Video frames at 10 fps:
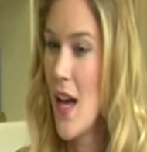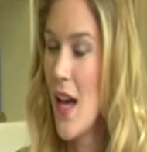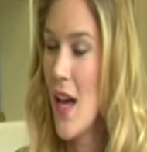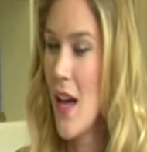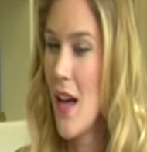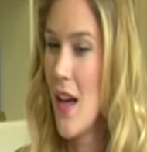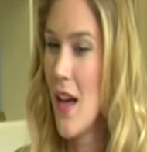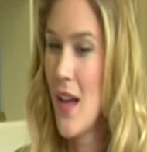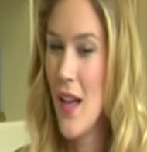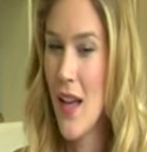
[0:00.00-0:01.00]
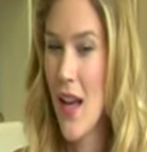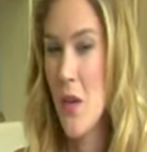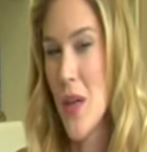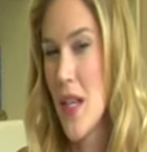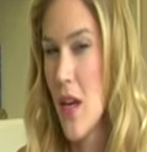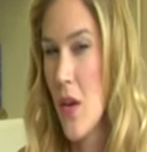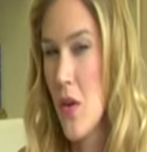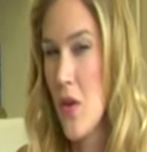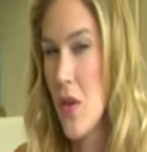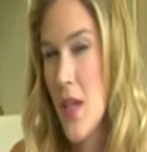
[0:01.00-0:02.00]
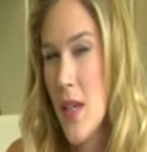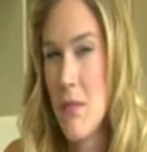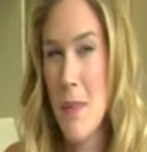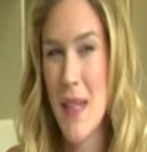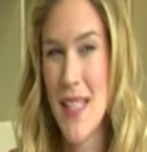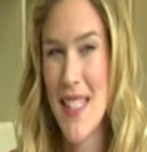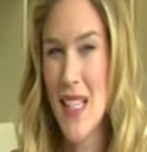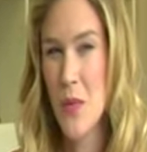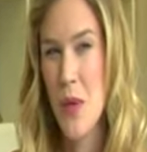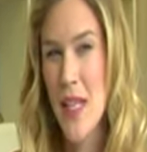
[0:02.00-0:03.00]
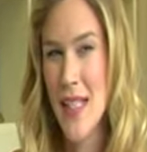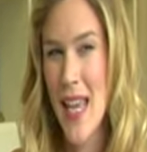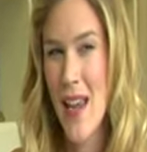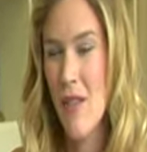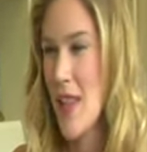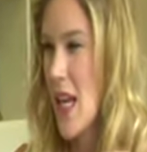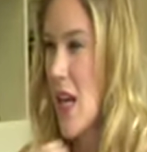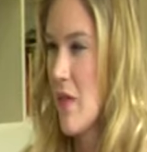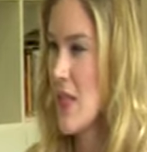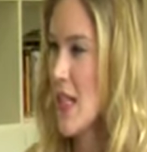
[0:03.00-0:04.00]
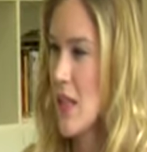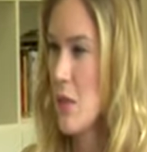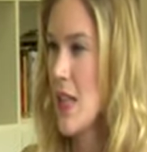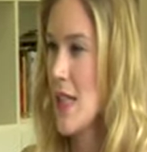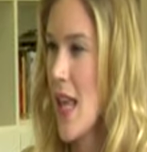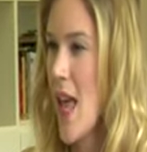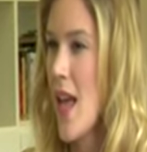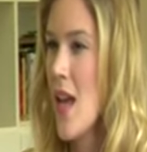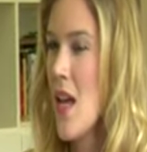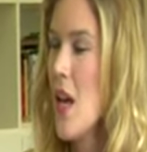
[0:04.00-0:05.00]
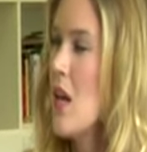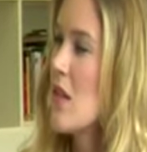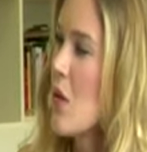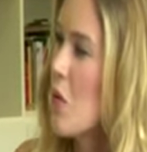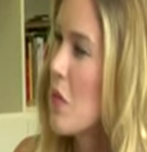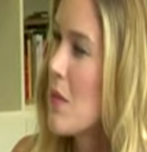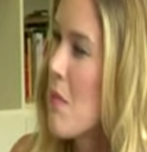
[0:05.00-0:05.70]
I don't know, maybe 6 weeks here and then another 6 weeks there. So it was